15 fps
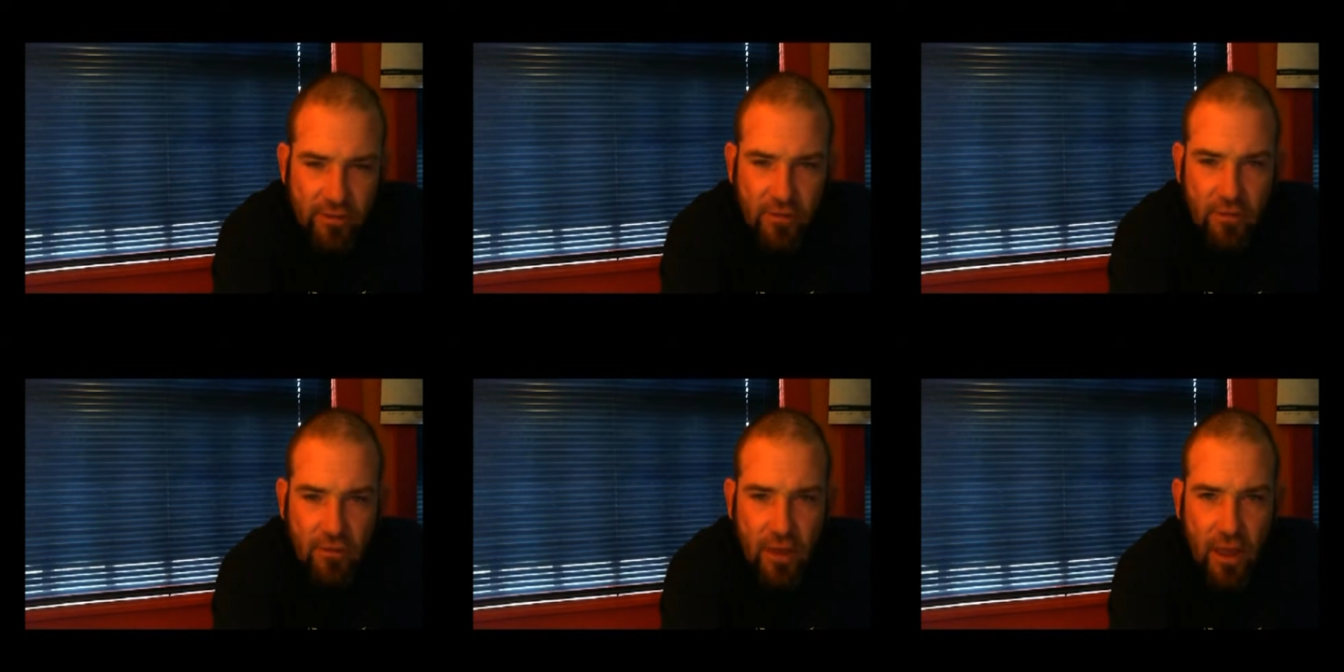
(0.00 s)

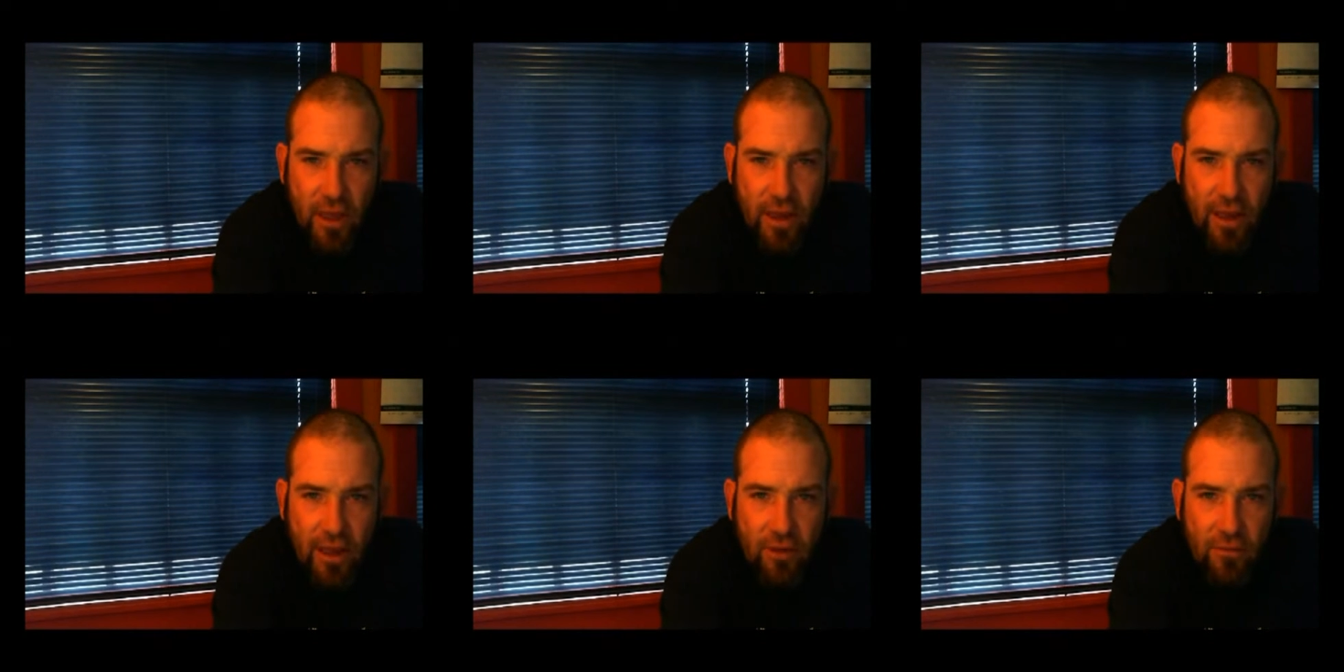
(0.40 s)
to
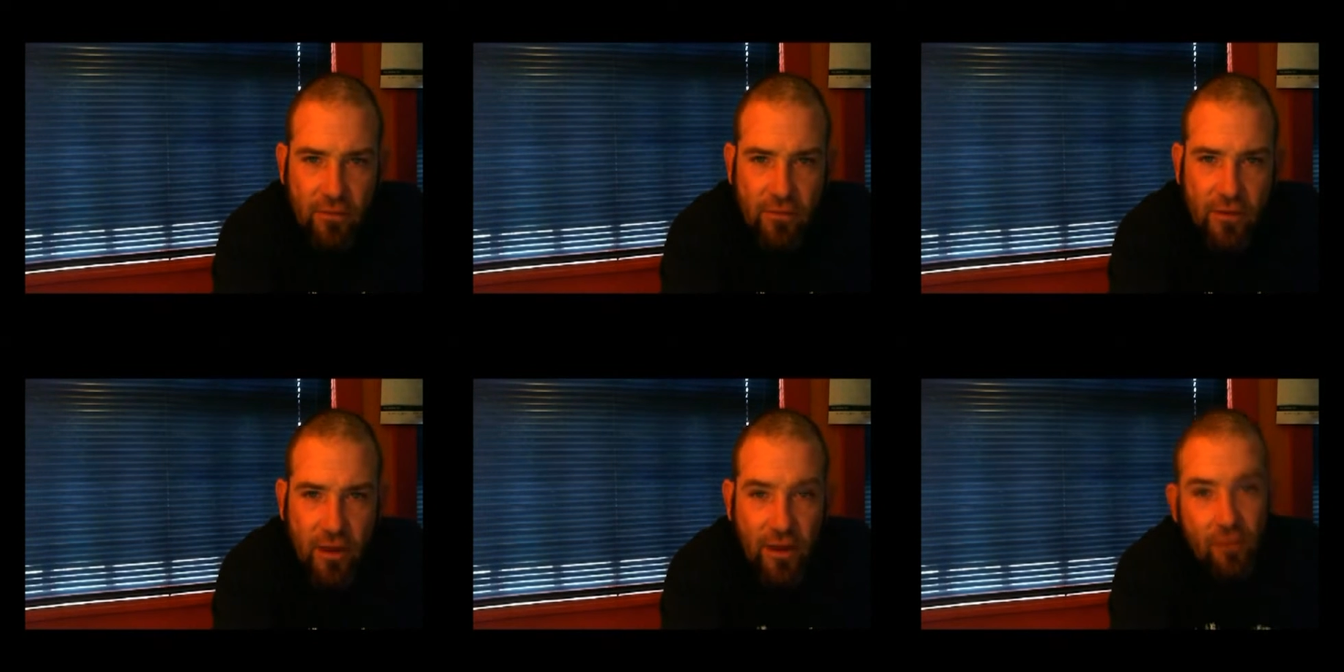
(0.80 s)
hang out
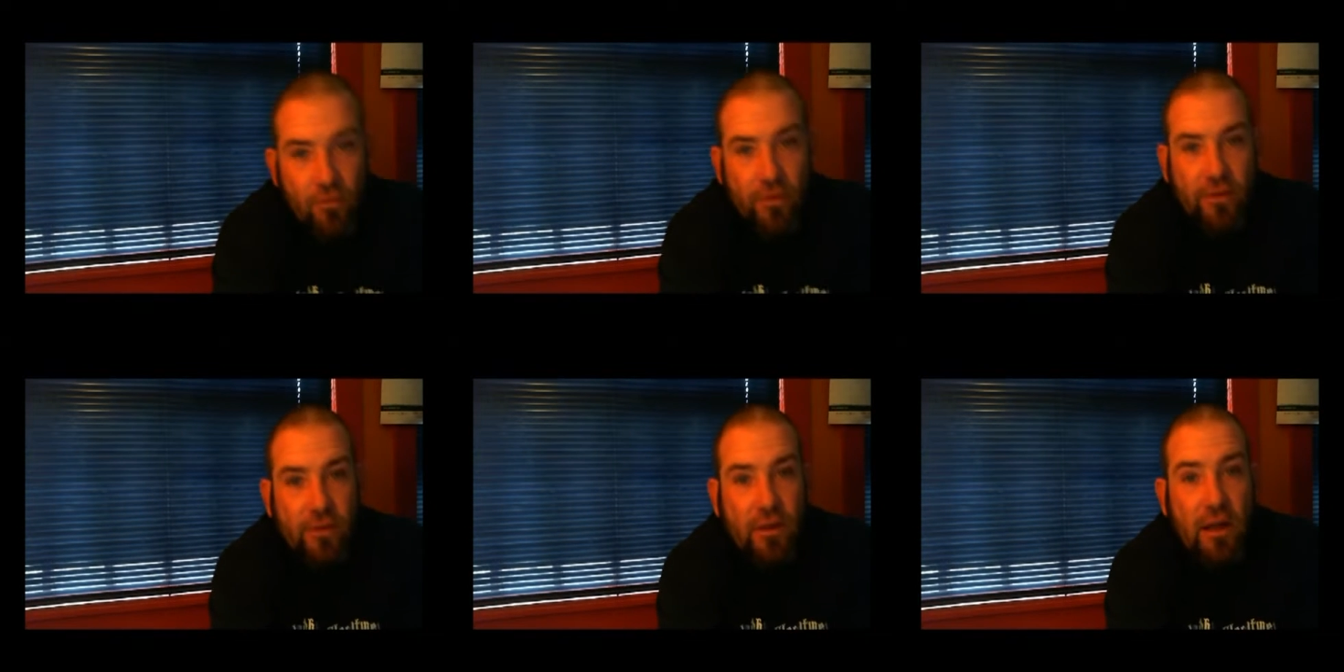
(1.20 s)
and talk
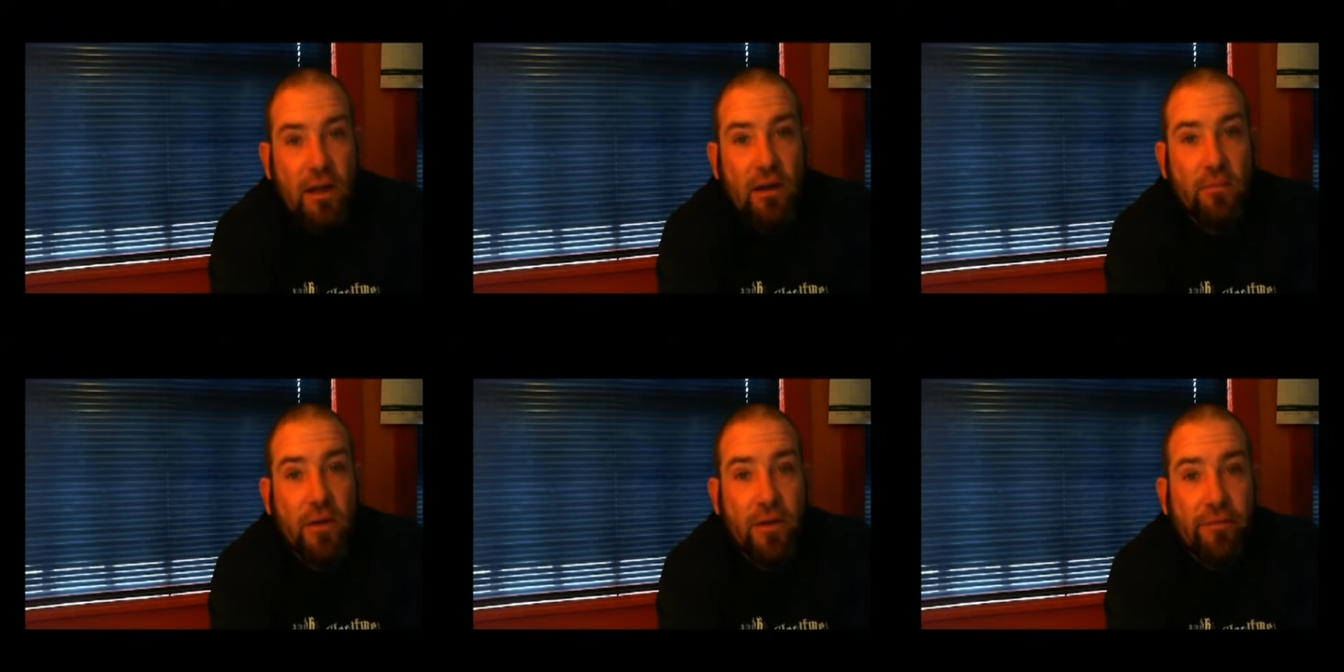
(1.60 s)
with a lot
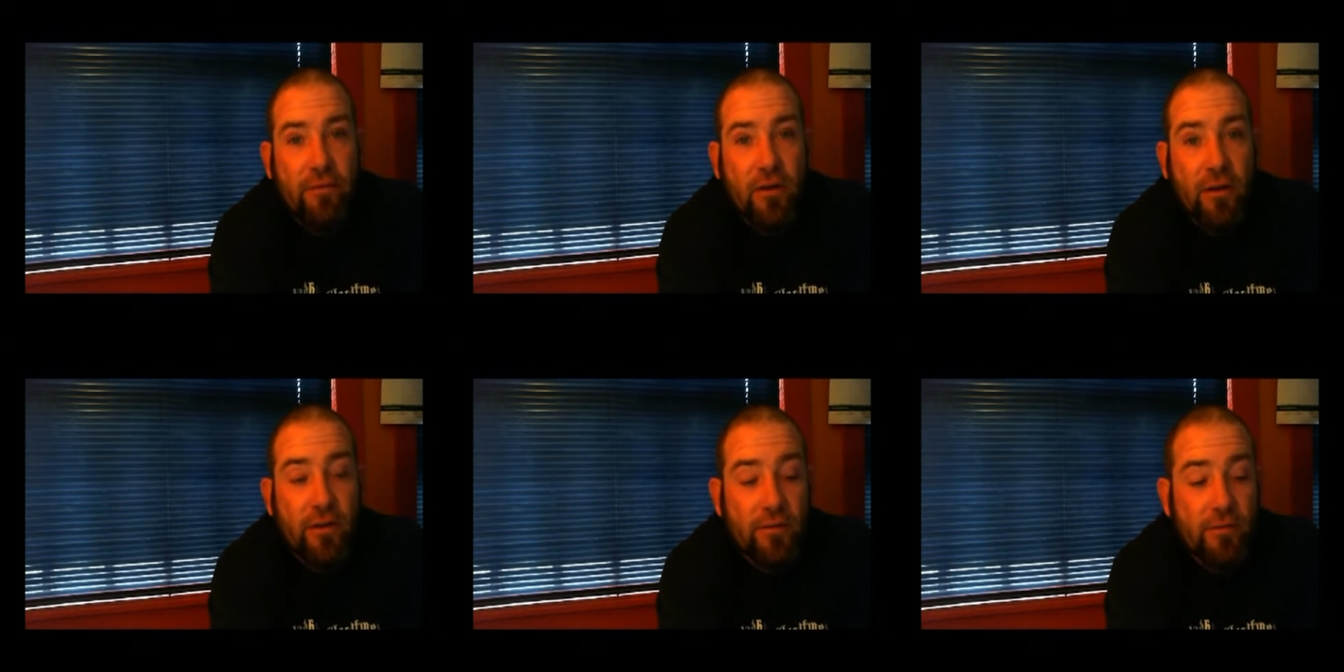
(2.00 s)
of my
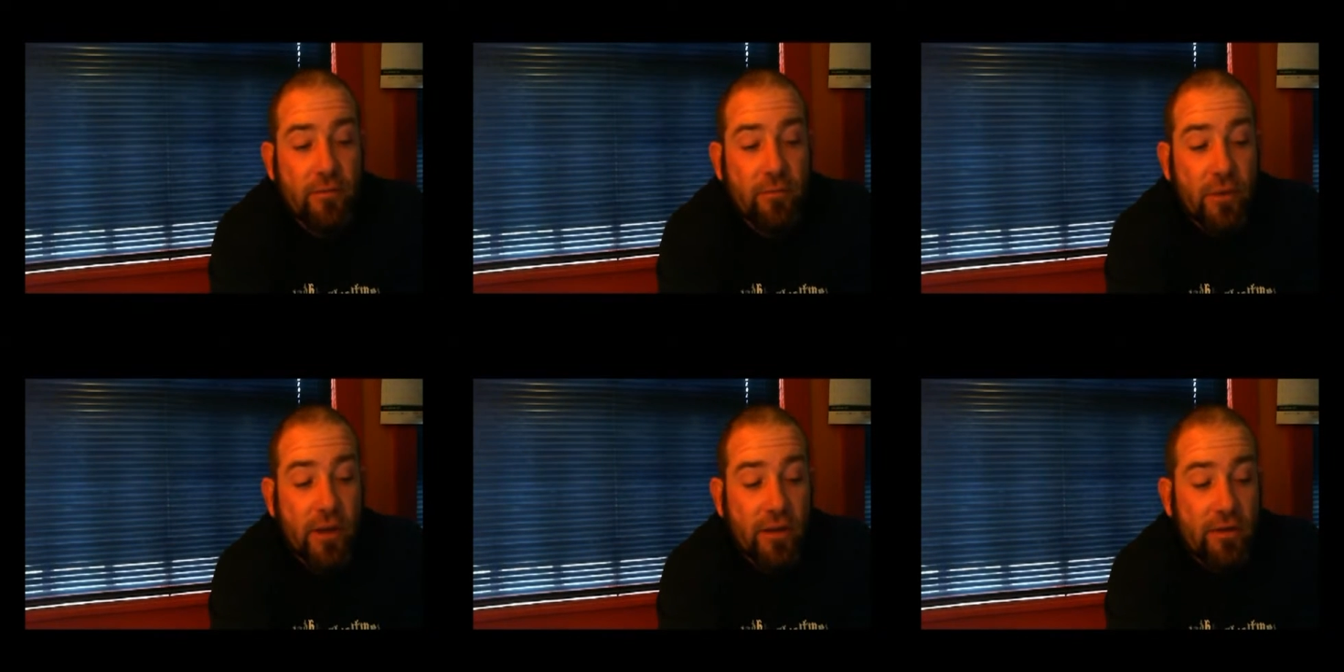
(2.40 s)
friends,
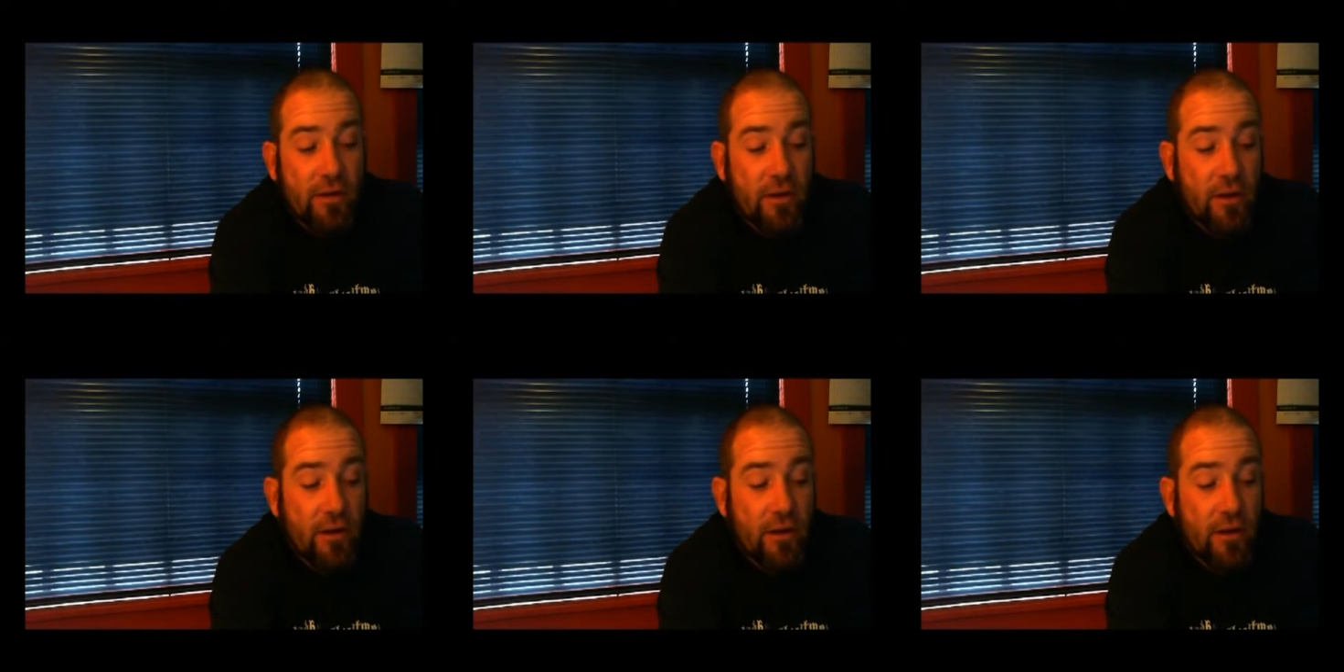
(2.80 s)
but